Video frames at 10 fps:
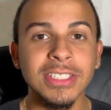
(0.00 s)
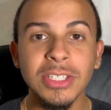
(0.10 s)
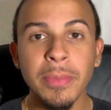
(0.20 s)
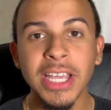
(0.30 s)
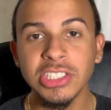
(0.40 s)

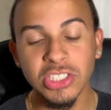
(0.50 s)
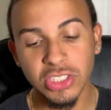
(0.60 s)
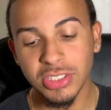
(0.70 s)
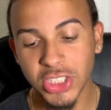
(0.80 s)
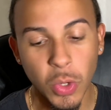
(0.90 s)
Just imagine
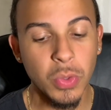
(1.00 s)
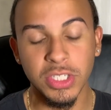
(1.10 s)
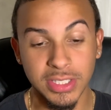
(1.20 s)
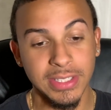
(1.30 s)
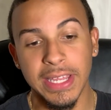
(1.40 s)

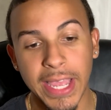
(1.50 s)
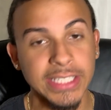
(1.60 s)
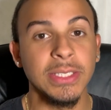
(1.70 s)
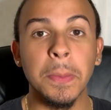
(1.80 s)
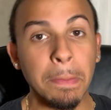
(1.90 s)
someone
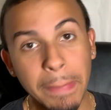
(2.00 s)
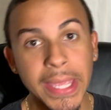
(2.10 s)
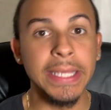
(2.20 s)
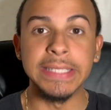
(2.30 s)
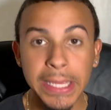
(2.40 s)
has some
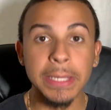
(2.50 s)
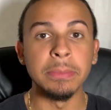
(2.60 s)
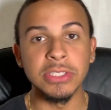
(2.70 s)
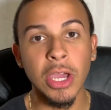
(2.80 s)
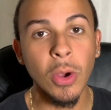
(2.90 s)
big
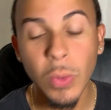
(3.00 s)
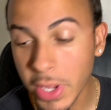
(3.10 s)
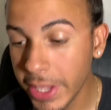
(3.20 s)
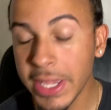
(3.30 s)
Timbs, yo,